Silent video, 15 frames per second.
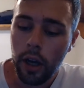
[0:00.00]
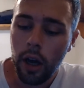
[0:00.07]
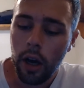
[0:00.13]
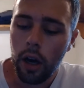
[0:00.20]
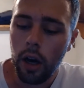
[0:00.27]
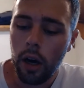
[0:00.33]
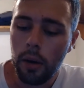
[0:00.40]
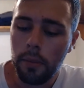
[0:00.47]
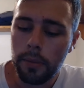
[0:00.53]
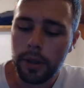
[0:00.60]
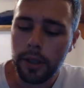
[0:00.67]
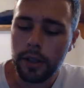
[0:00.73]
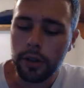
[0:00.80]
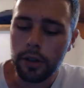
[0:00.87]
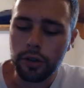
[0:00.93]
But
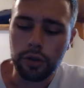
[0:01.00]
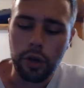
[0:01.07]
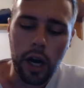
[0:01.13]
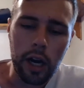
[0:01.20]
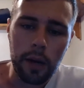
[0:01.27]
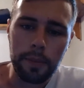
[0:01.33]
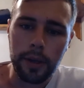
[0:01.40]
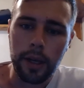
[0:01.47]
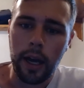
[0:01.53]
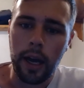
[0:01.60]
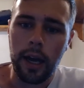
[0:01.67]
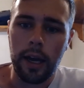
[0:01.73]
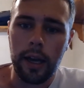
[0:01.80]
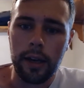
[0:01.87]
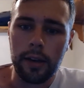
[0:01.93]
then the drop
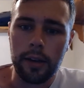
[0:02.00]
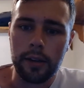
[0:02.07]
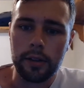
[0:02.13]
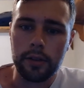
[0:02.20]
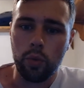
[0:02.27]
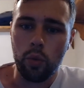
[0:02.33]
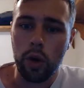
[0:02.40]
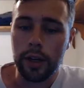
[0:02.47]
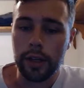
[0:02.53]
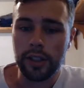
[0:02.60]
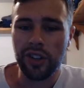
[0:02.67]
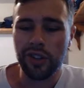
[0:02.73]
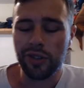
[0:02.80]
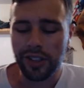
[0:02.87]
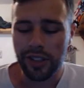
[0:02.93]
and what it
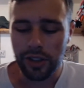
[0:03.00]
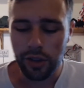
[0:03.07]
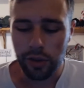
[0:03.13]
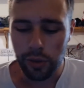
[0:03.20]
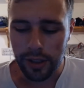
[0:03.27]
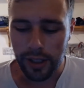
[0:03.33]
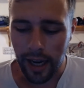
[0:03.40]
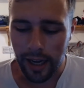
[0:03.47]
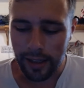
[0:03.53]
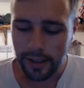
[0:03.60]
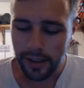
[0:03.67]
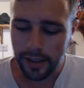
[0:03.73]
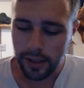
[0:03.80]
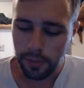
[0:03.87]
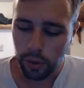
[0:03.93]
turns into is kind of
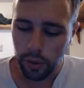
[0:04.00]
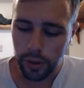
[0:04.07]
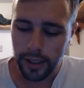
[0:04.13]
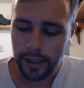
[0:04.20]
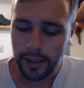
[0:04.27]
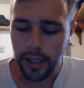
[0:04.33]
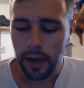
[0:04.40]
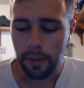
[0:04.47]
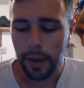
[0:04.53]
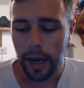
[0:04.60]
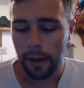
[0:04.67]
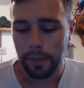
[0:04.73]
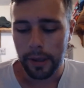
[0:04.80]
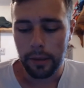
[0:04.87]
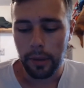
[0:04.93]
disappointing. It's not a
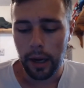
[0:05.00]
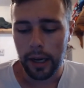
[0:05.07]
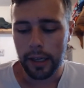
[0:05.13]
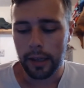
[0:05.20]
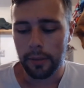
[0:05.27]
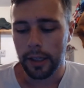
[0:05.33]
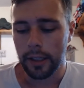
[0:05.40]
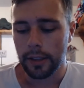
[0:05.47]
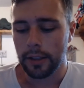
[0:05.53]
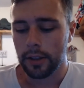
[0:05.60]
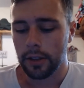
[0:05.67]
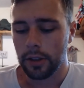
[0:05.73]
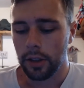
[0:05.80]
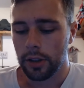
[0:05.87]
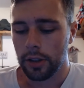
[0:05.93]
bad beat by any means.
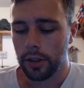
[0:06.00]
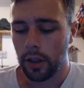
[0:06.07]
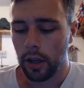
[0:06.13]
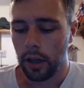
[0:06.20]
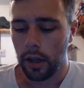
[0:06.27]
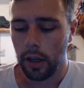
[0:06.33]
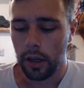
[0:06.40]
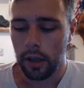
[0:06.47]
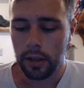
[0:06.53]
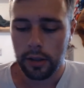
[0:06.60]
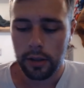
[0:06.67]
It's just that